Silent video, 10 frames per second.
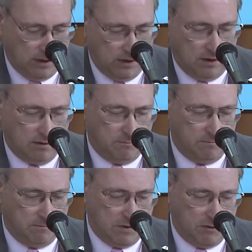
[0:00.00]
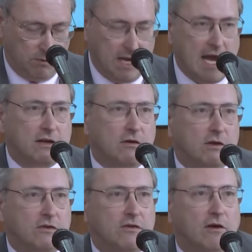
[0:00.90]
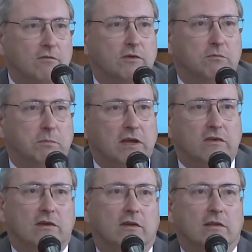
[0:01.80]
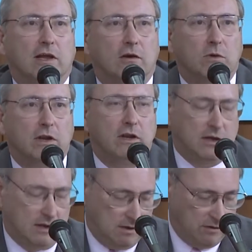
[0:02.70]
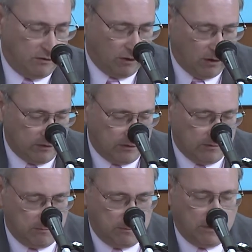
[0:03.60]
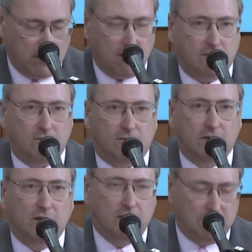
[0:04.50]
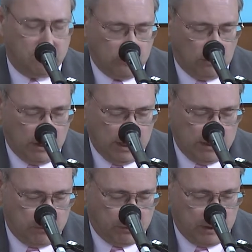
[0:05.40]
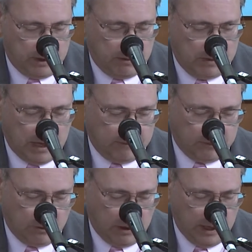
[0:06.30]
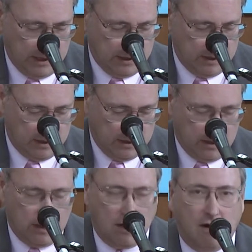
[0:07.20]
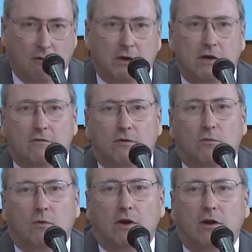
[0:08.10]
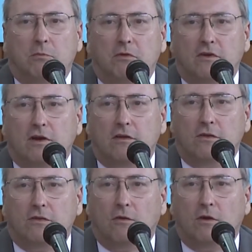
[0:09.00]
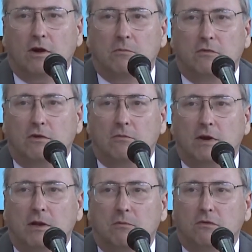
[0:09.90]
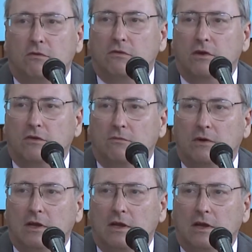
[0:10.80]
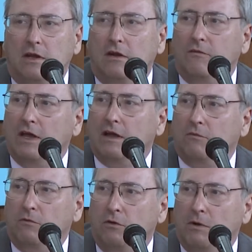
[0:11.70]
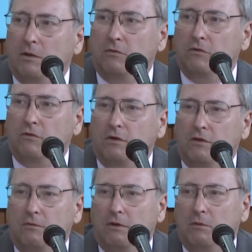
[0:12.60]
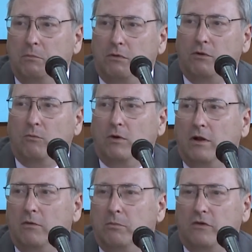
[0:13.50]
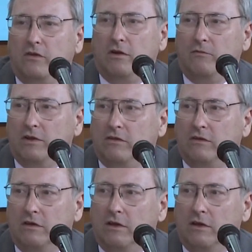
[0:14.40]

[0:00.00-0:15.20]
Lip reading: The reactor itself is based on a liquid salt of lithium fluoride and beryllium difluoride. We convert 100% of the thorium to uranium-233, and of that uranium-233, we burn 100% of it.